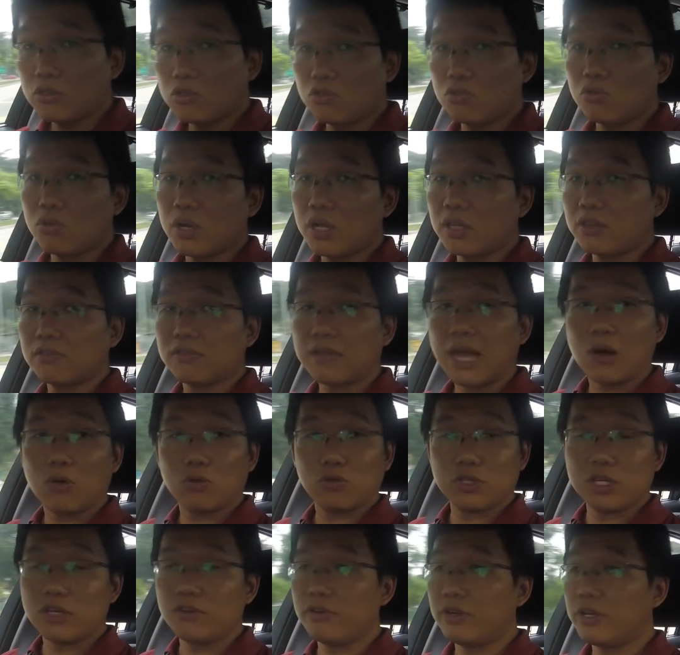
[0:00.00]
to
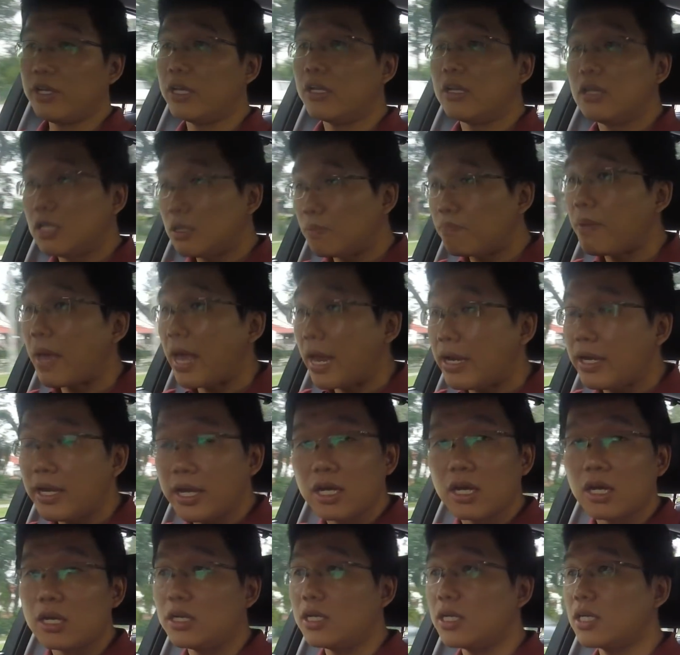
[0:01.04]
1,000 ringgit
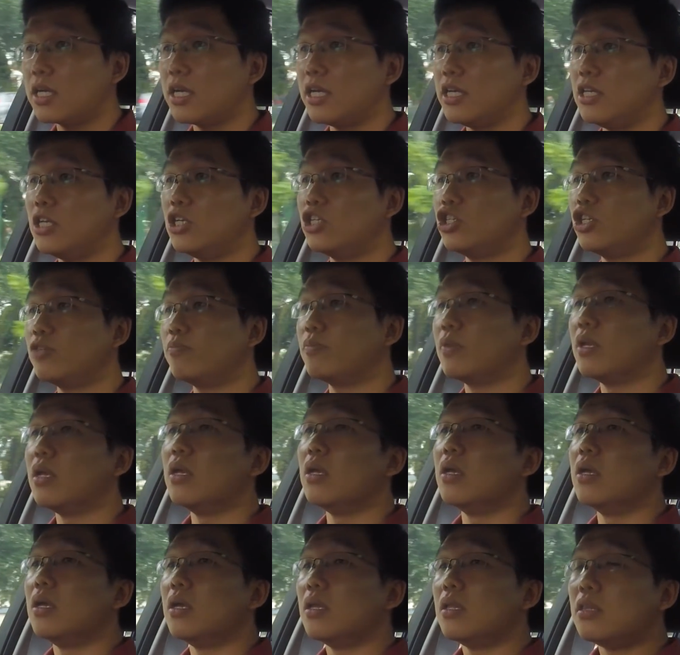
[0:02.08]
depending on the condition.
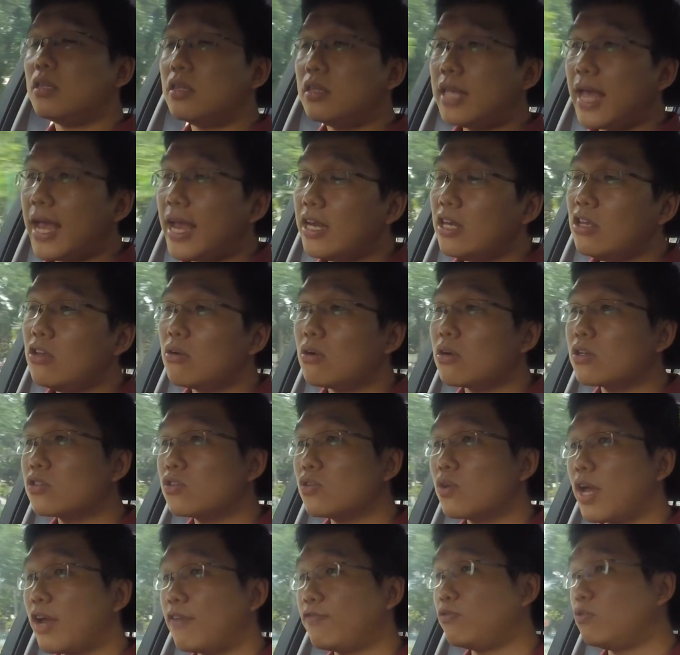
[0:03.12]
Then you
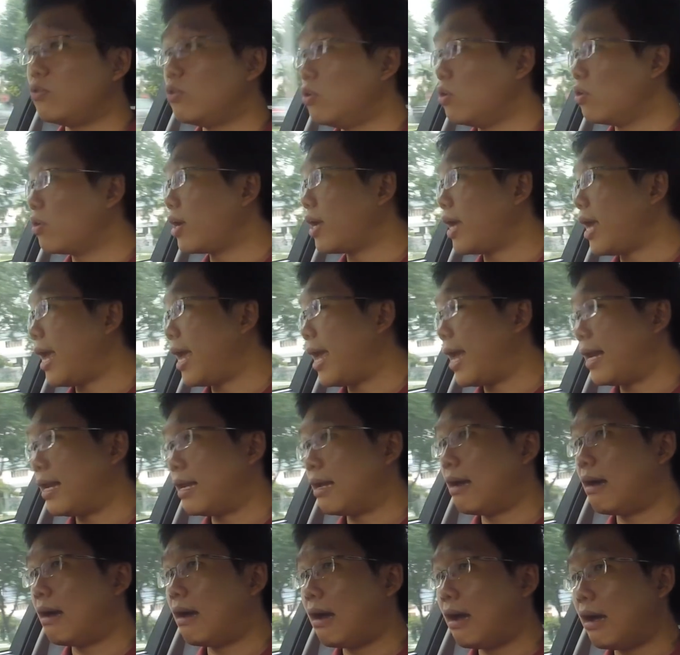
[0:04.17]
also have to look at
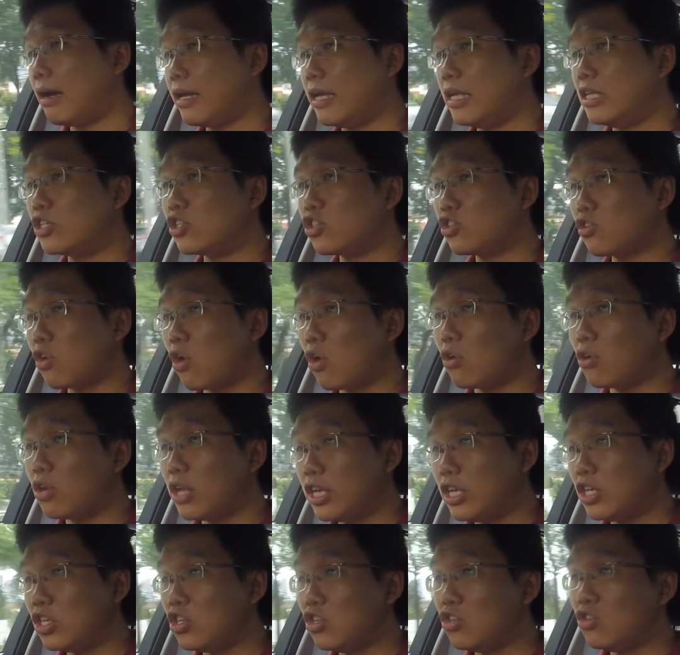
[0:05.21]

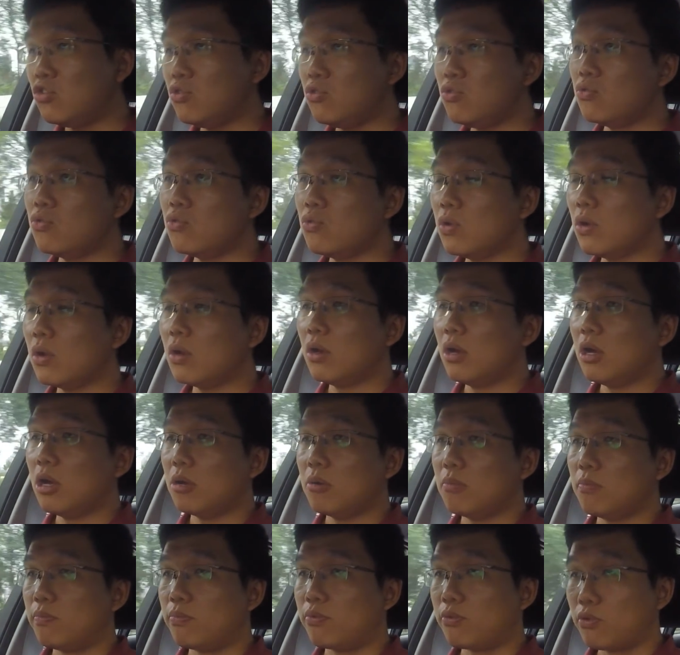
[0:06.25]
installing new
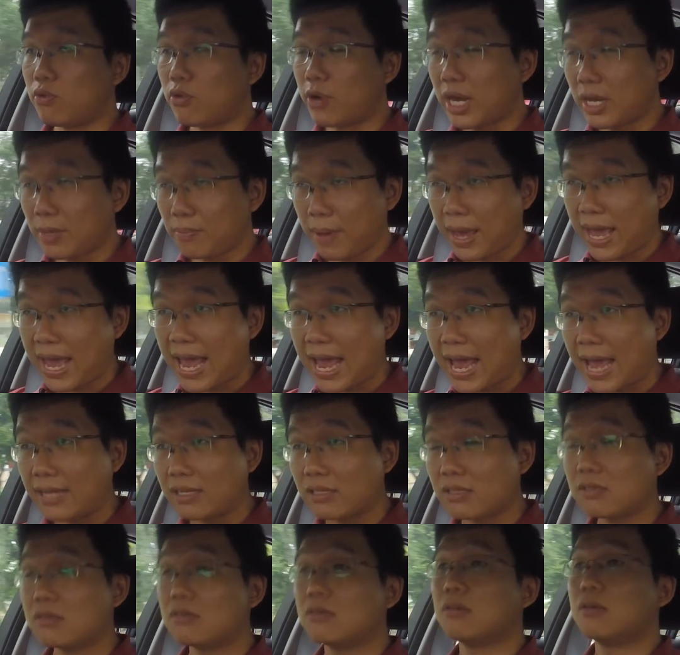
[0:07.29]
brake
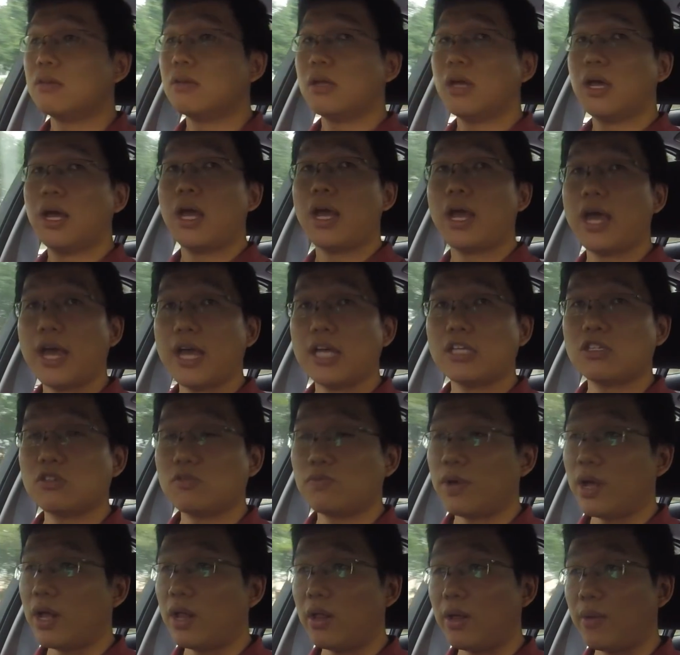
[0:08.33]
pads
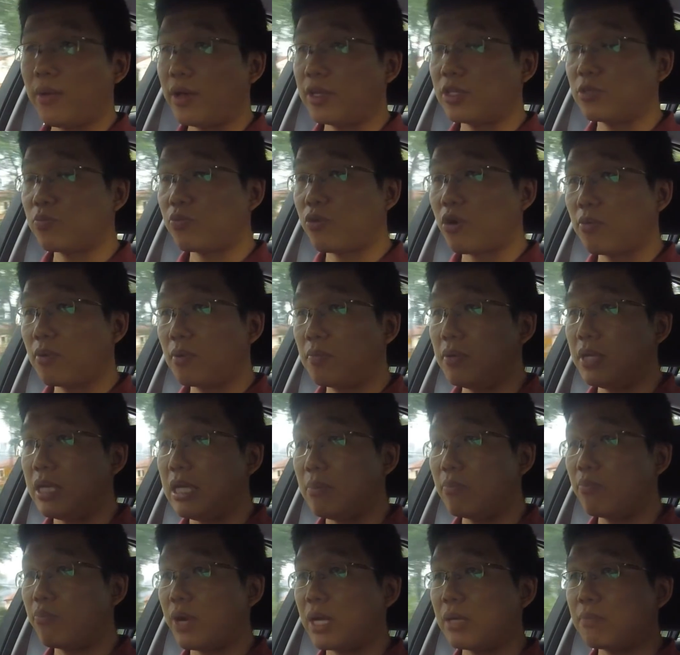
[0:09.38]
as well as
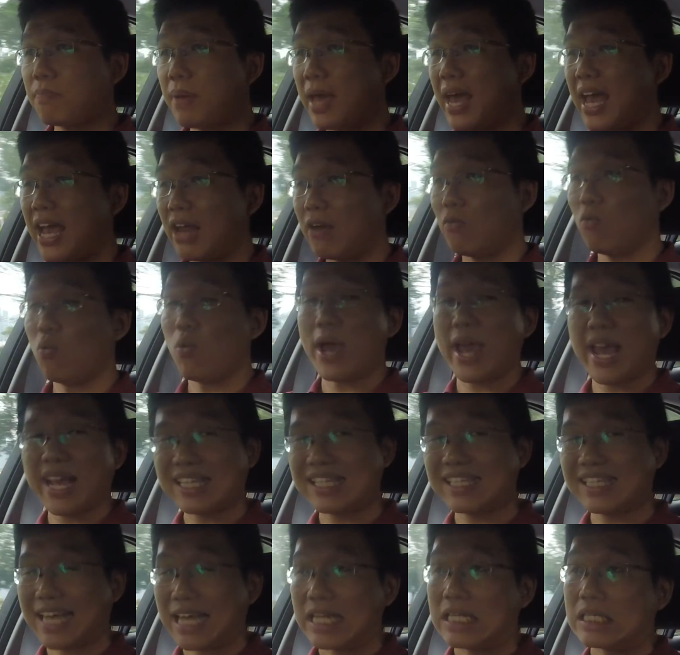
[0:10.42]
probably brake pad wear
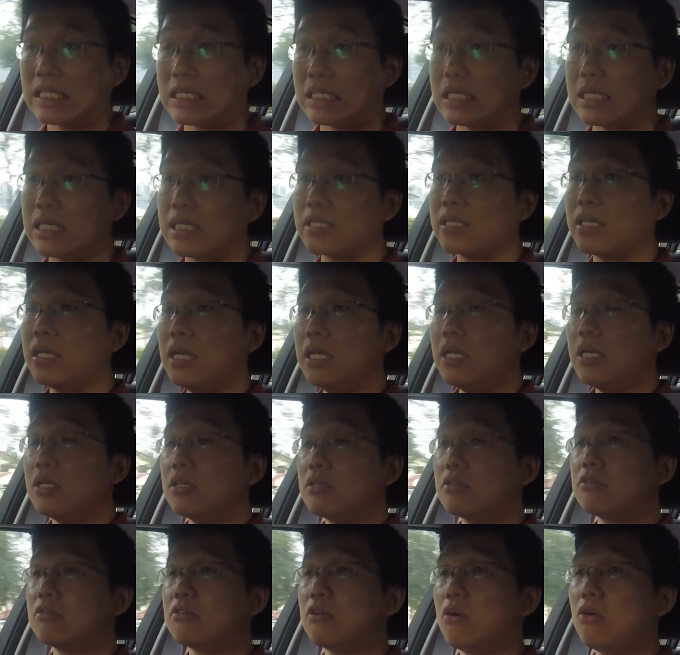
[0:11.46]
sensors.
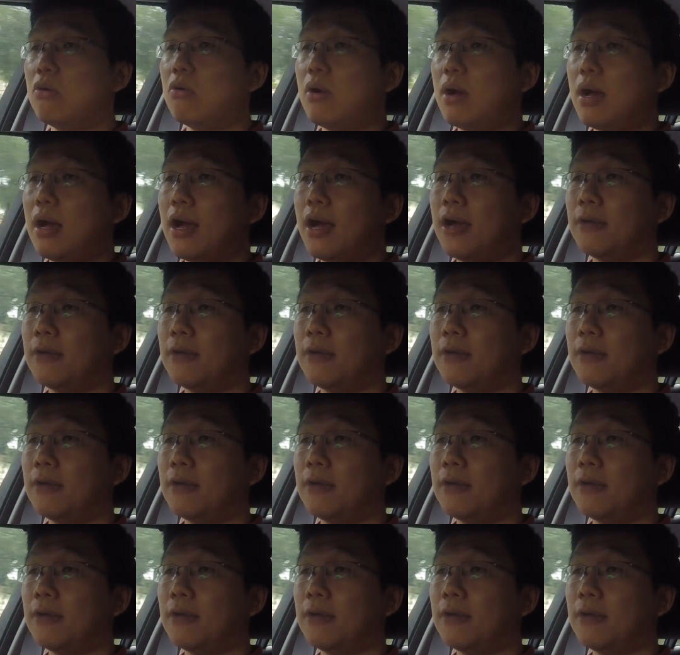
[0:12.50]
So